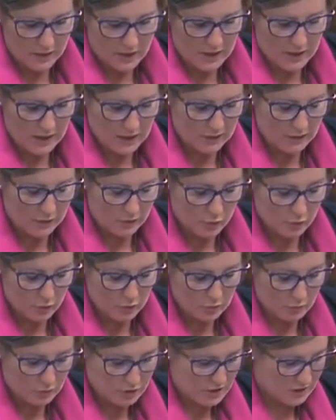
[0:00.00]
that the Right
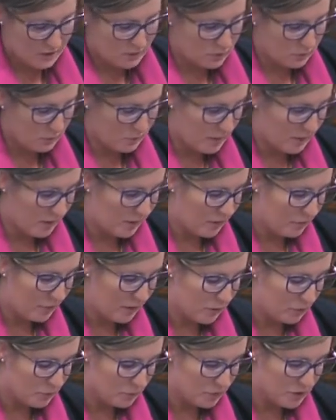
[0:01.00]
Honourable
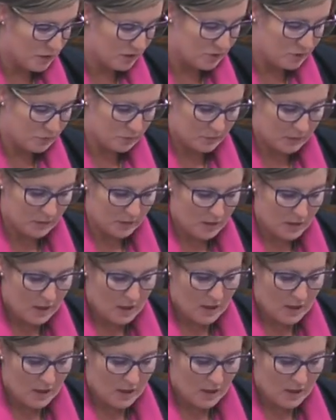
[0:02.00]
Gentleman